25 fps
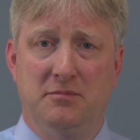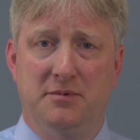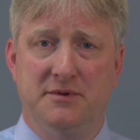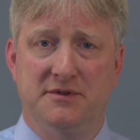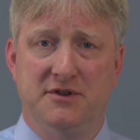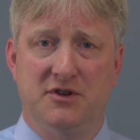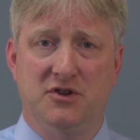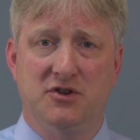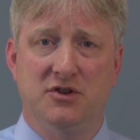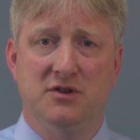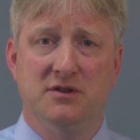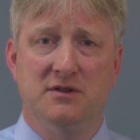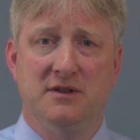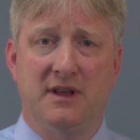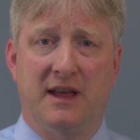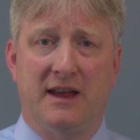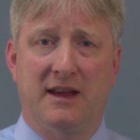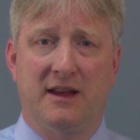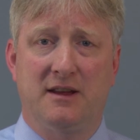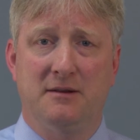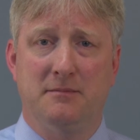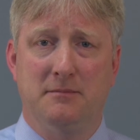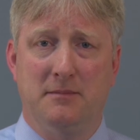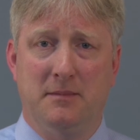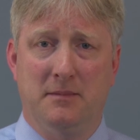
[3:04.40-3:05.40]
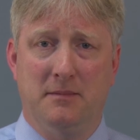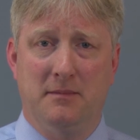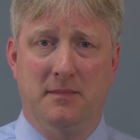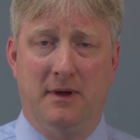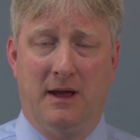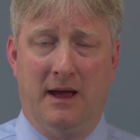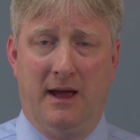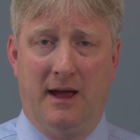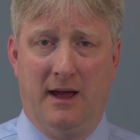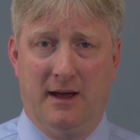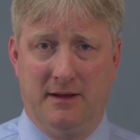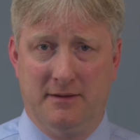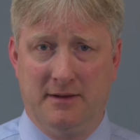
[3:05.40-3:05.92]
position they
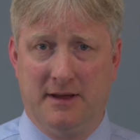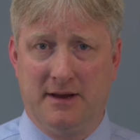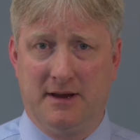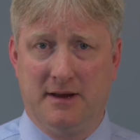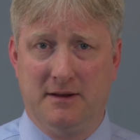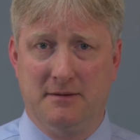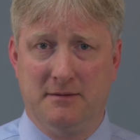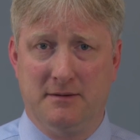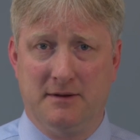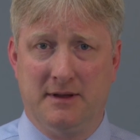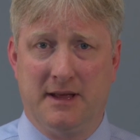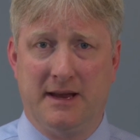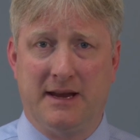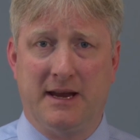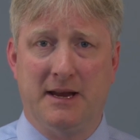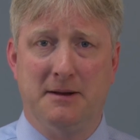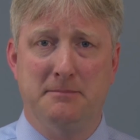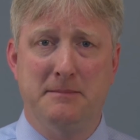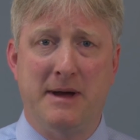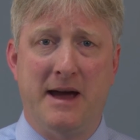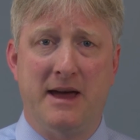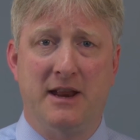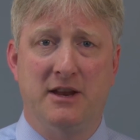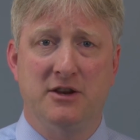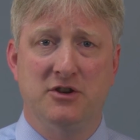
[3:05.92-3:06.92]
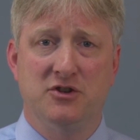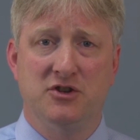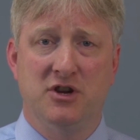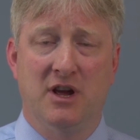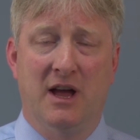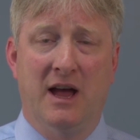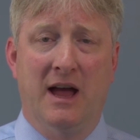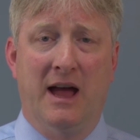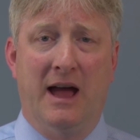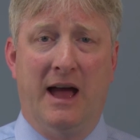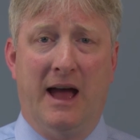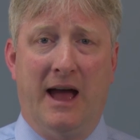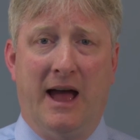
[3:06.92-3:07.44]
can manage.
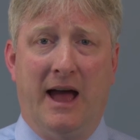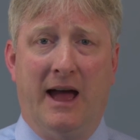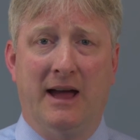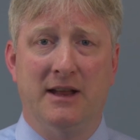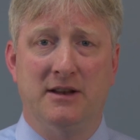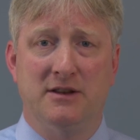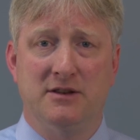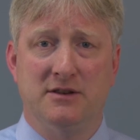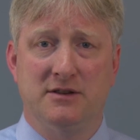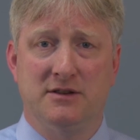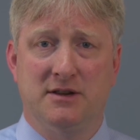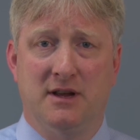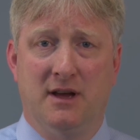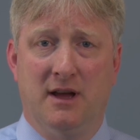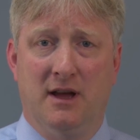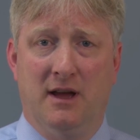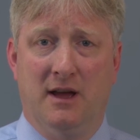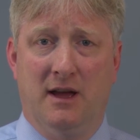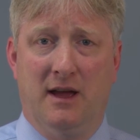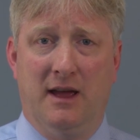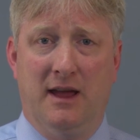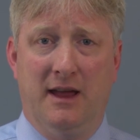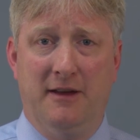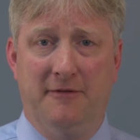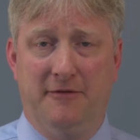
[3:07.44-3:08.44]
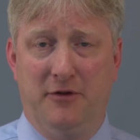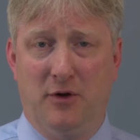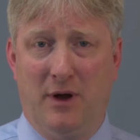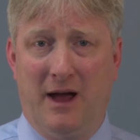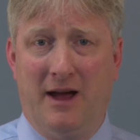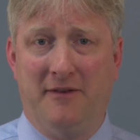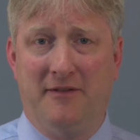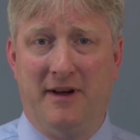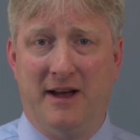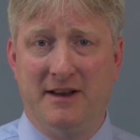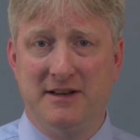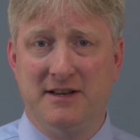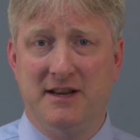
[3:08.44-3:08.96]
And if you
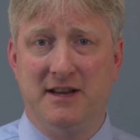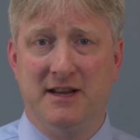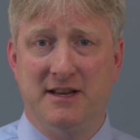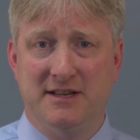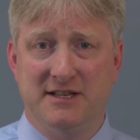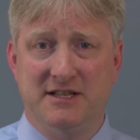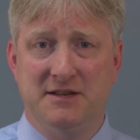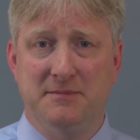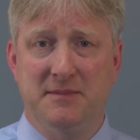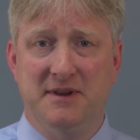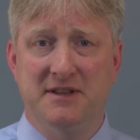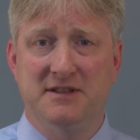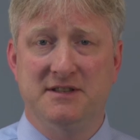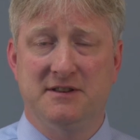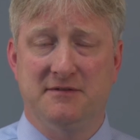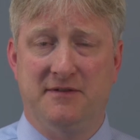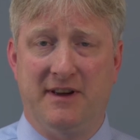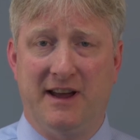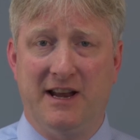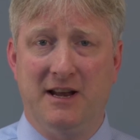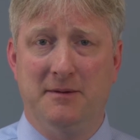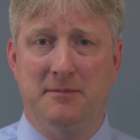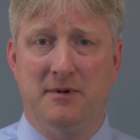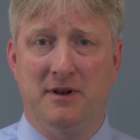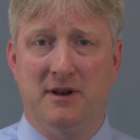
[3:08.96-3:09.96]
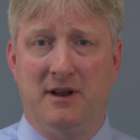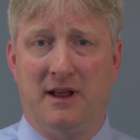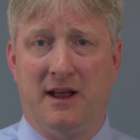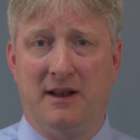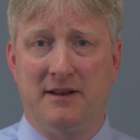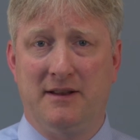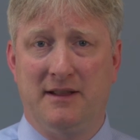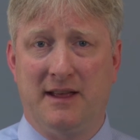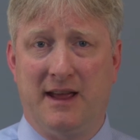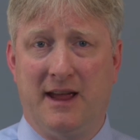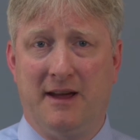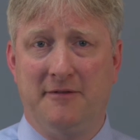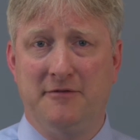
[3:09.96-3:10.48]
have antihistamines available
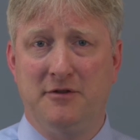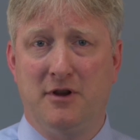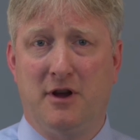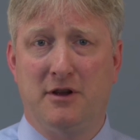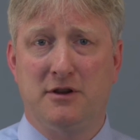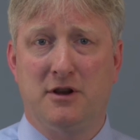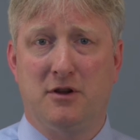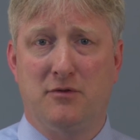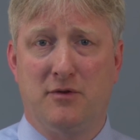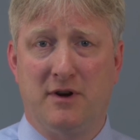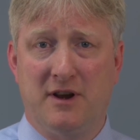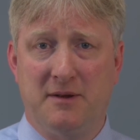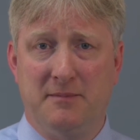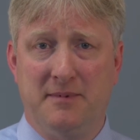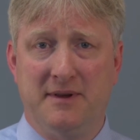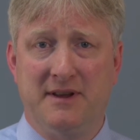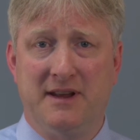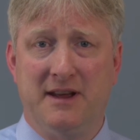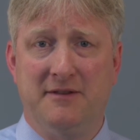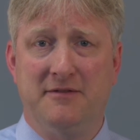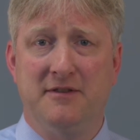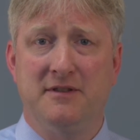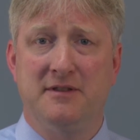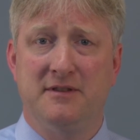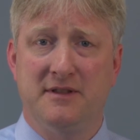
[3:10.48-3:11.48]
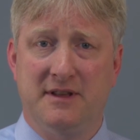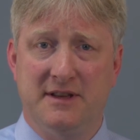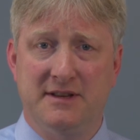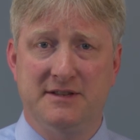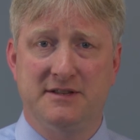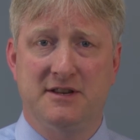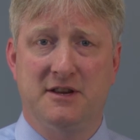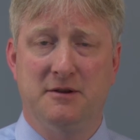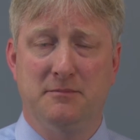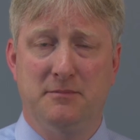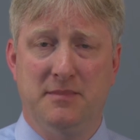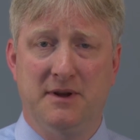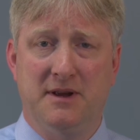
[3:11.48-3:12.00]
and they have not already been given, these
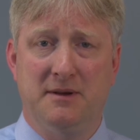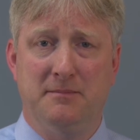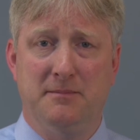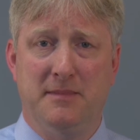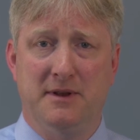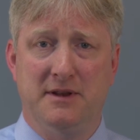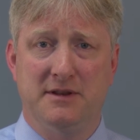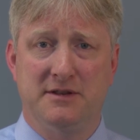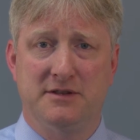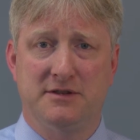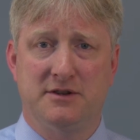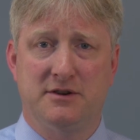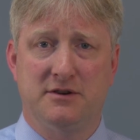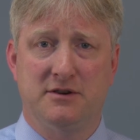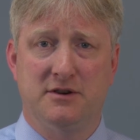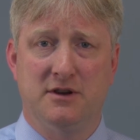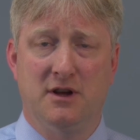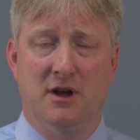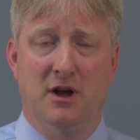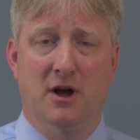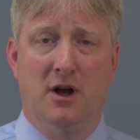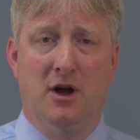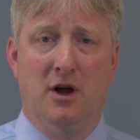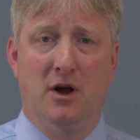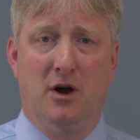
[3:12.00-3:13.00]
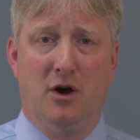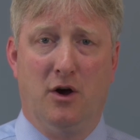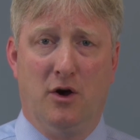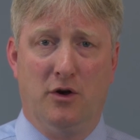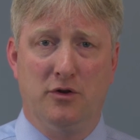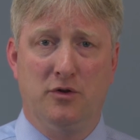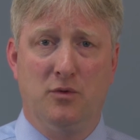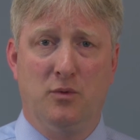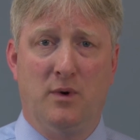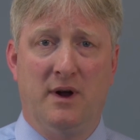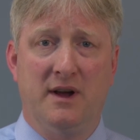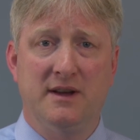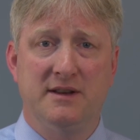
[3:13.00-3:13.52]
can be administered.
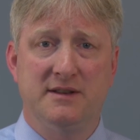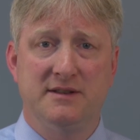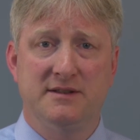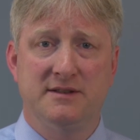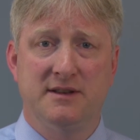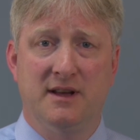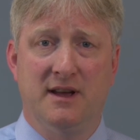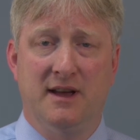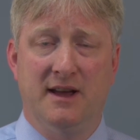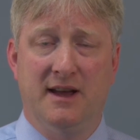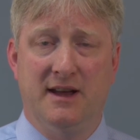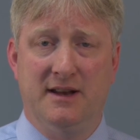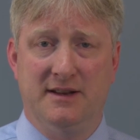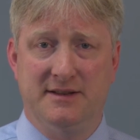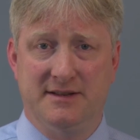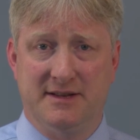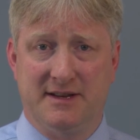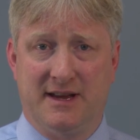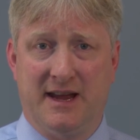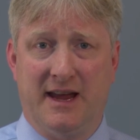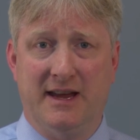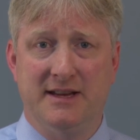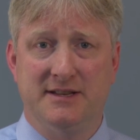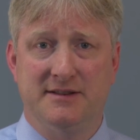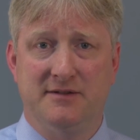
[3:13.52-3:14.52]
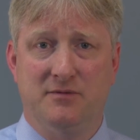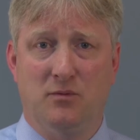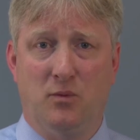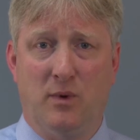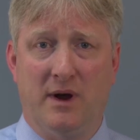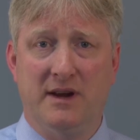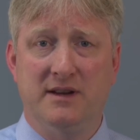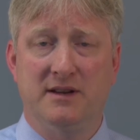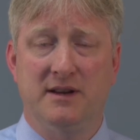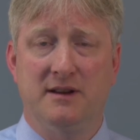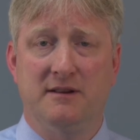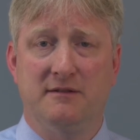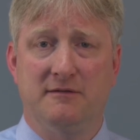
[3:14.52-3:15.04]
Otherwise, it is a case of
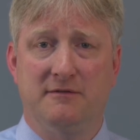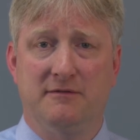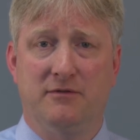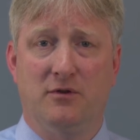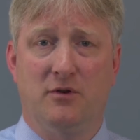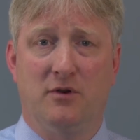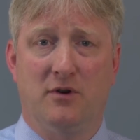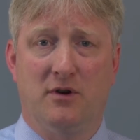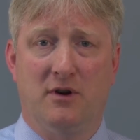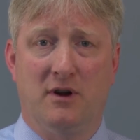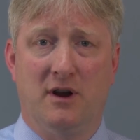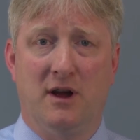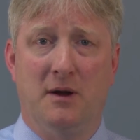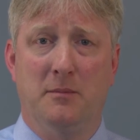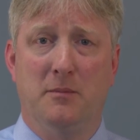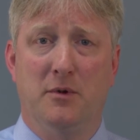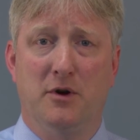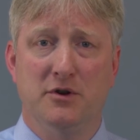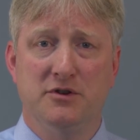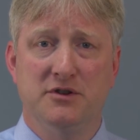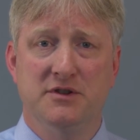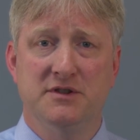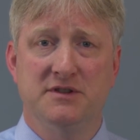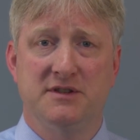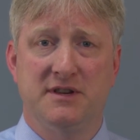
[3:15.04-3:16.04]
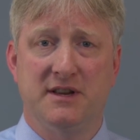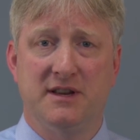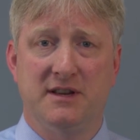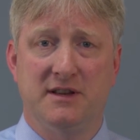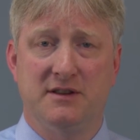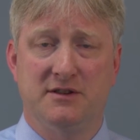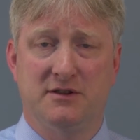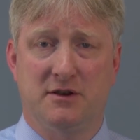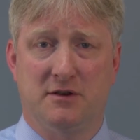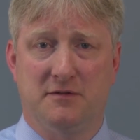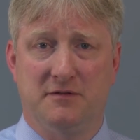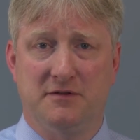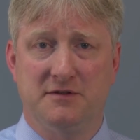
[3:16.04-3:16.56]
waiting for emergency
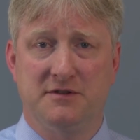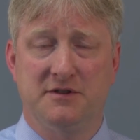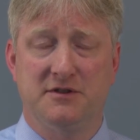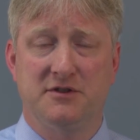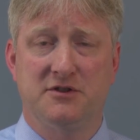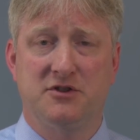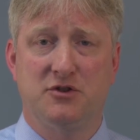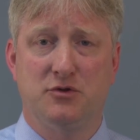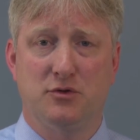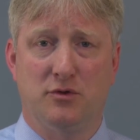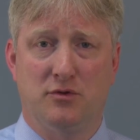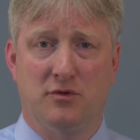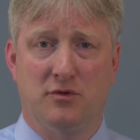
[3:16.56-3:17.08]
services to